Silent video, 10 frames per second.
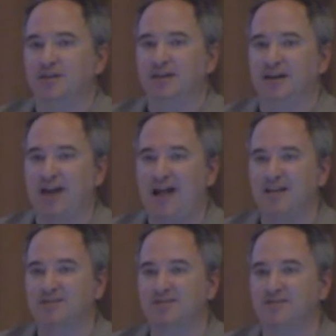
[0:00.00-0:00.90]
an
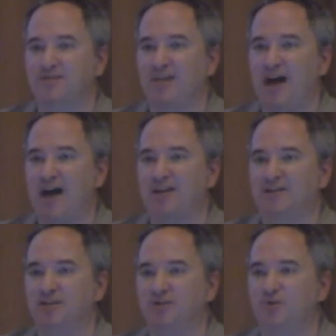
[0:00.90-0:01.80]
analysis of
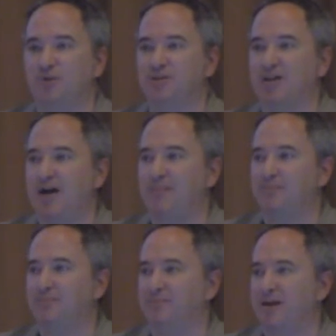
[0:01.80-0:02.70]
that, tell you what the
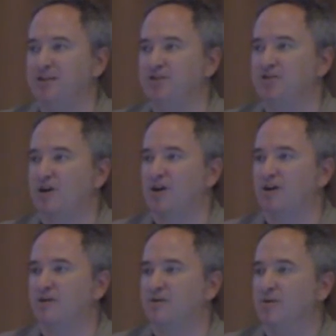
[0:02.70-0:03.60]
top pages
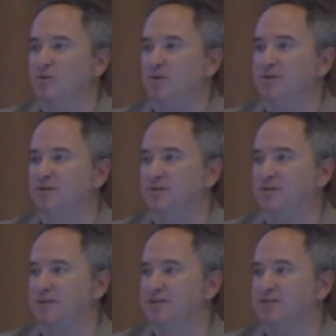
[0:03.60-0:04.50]
are, what
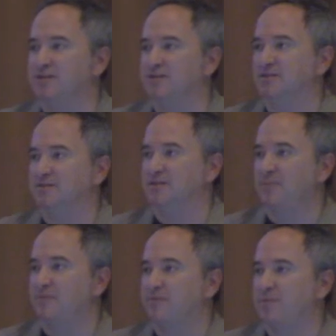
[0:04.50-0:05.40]
the least
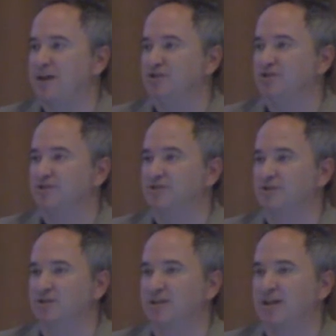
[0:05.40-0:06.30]
number of pages
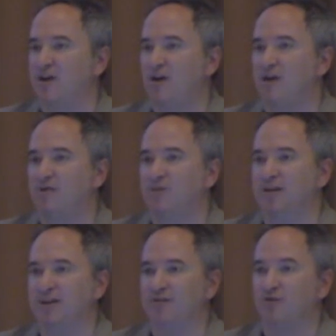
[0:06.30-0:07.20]
looked at are.
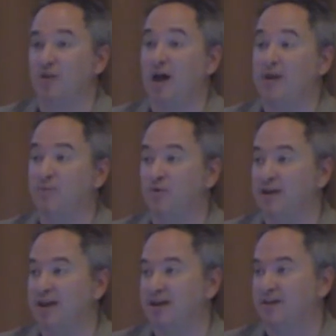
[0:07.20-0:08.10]
We can give you a lot
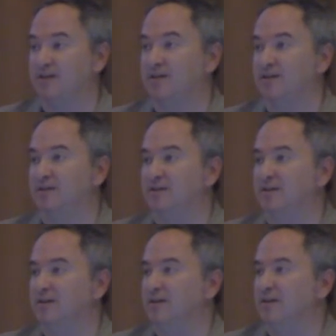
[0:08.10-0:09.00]
more data
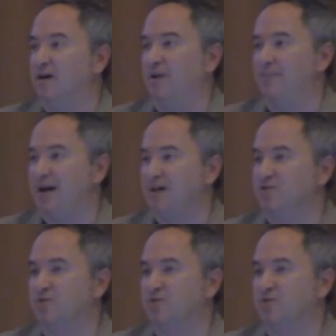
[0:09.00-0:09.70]
on bounce